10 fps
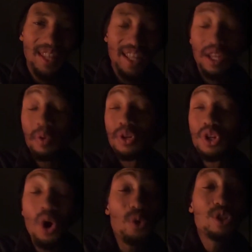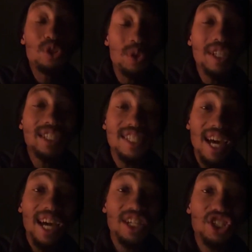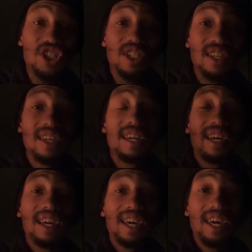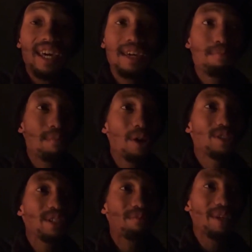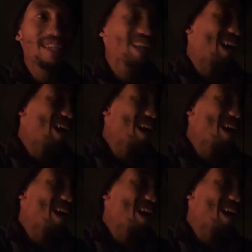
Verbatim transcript: like there were no strings attached it melted me like I,